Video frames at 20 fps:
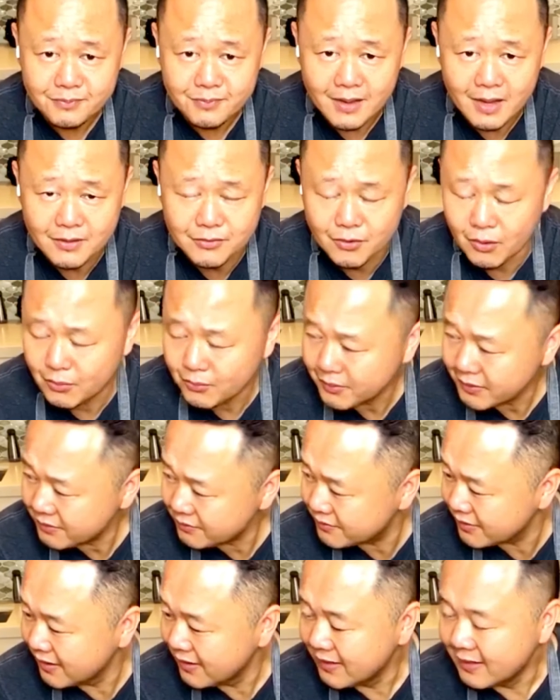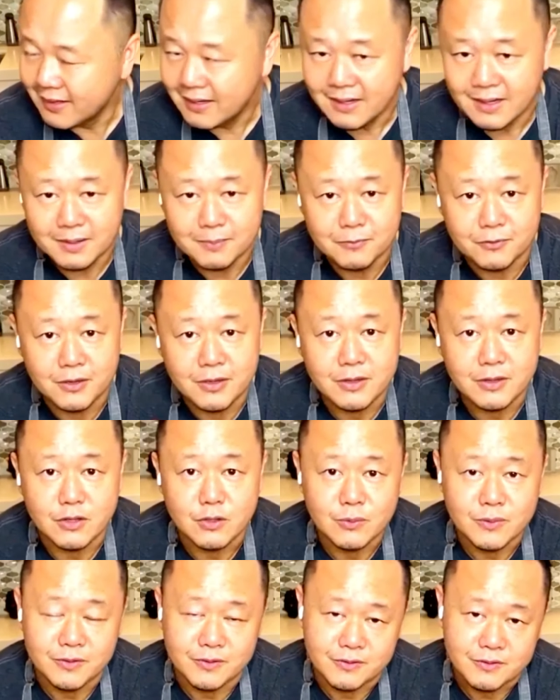as always. If there's anything
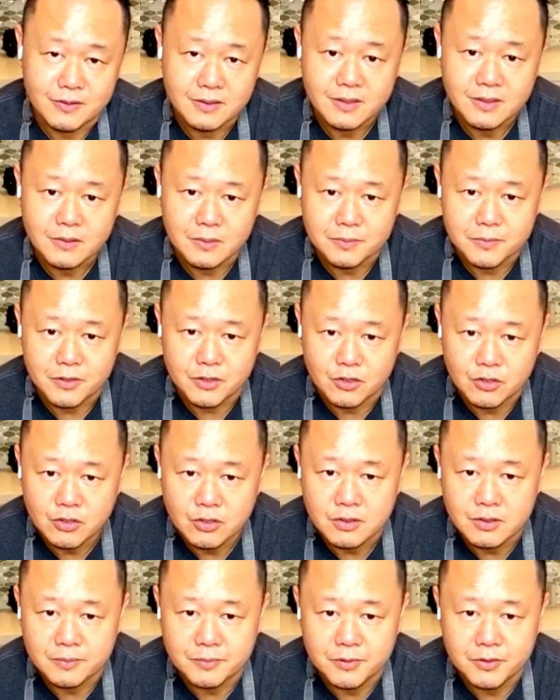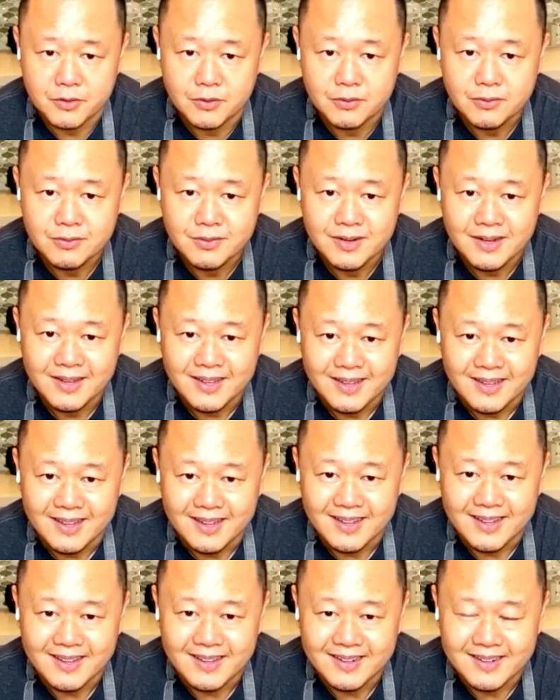you want to see, you want me to cook, let me know.
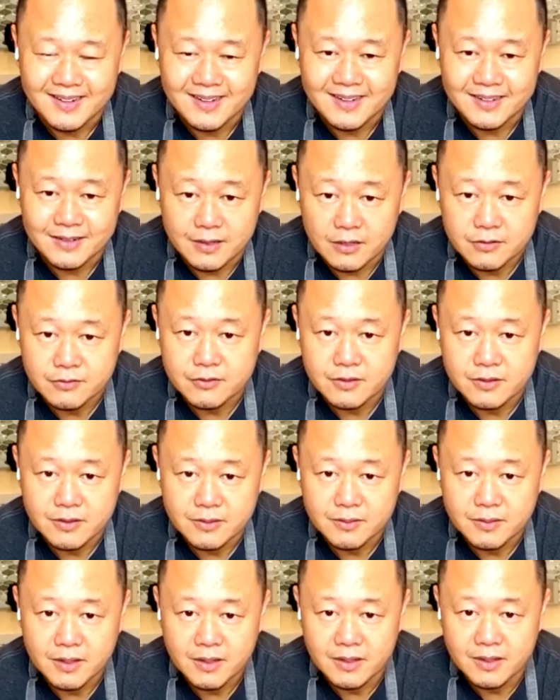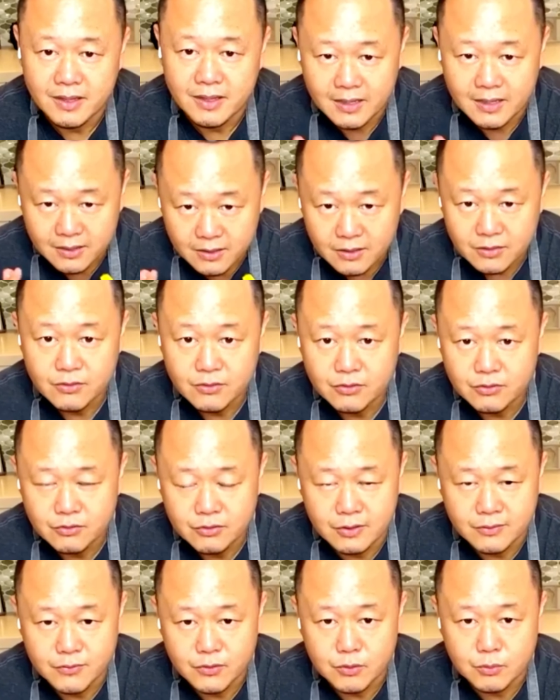And Dustin and others,
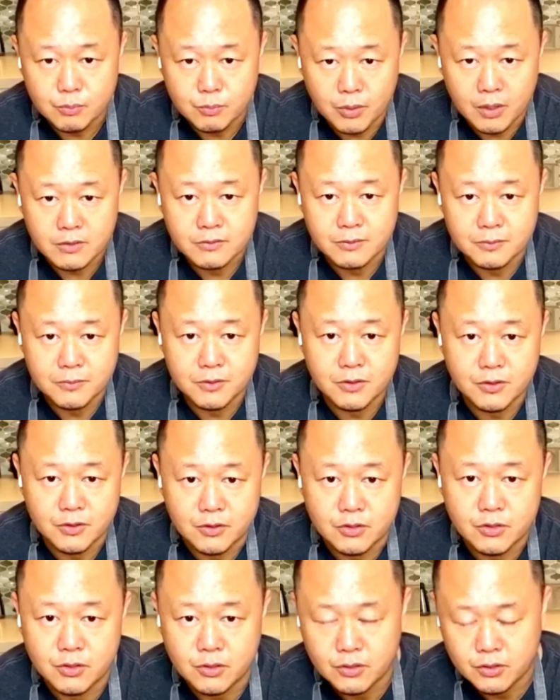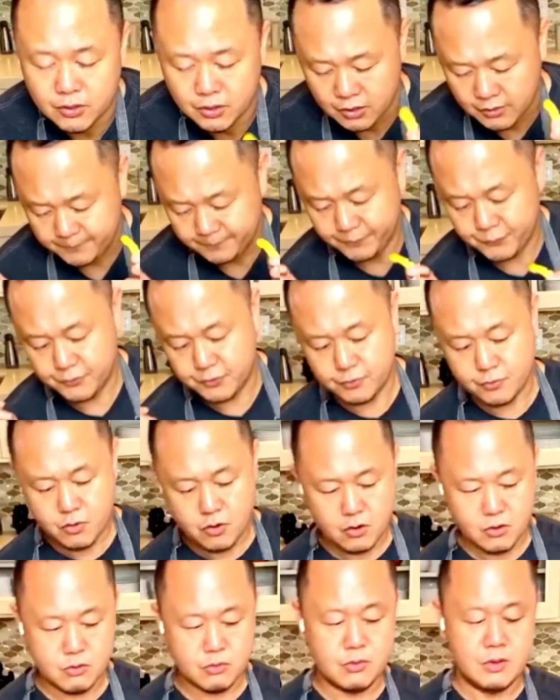if you brought something to cook
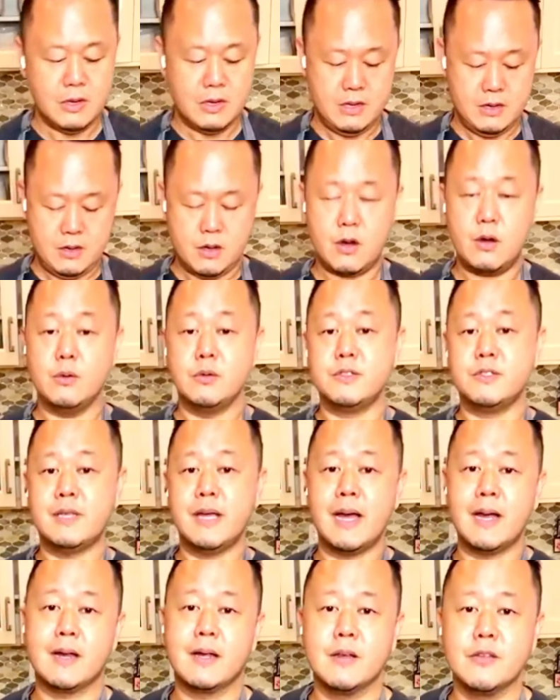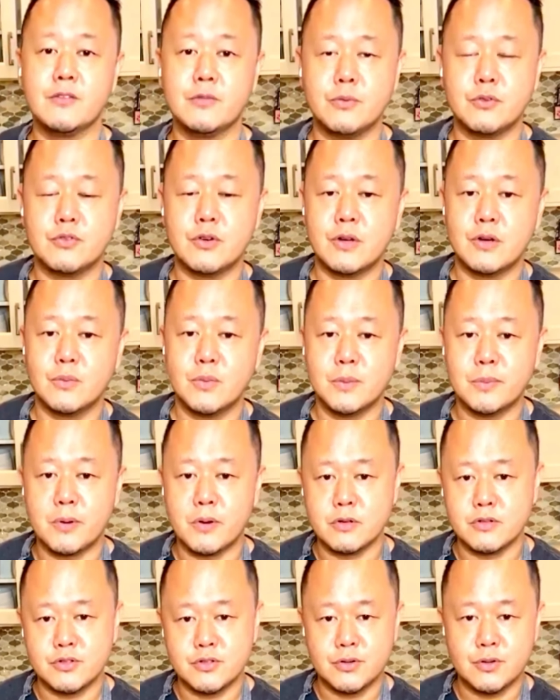tomorrow, always tag us. We try to
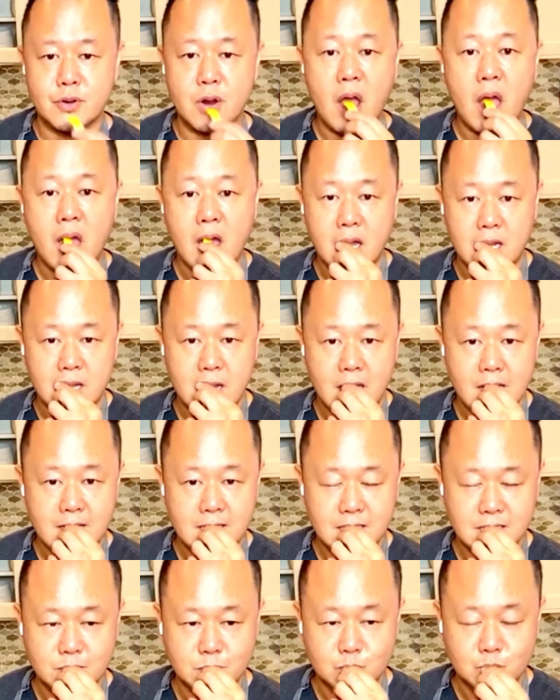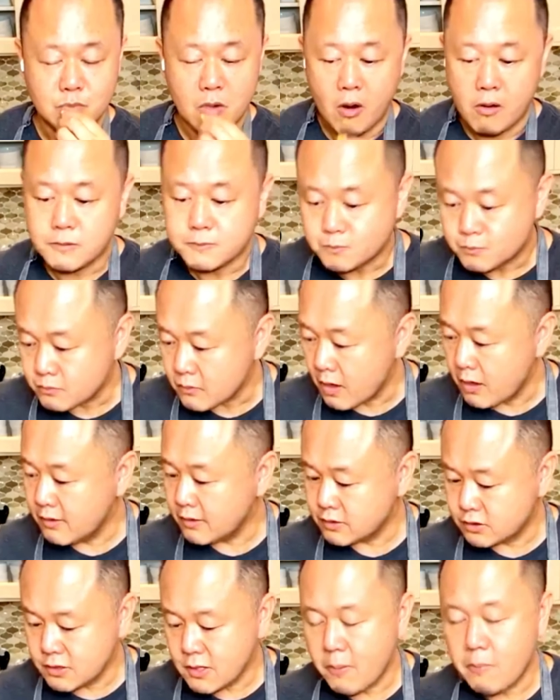repost you. And
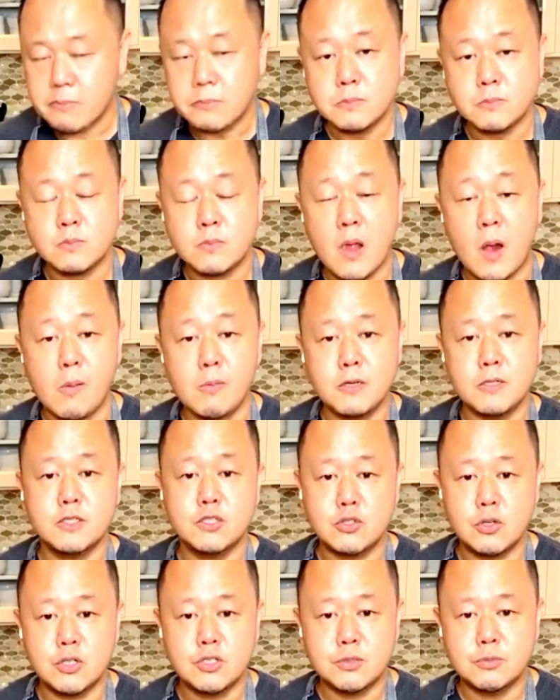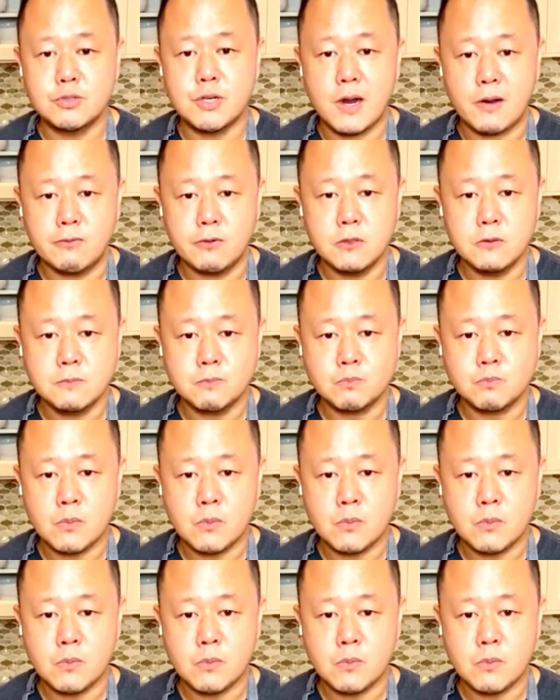that's it. I'm going to enjoy some jackfruit.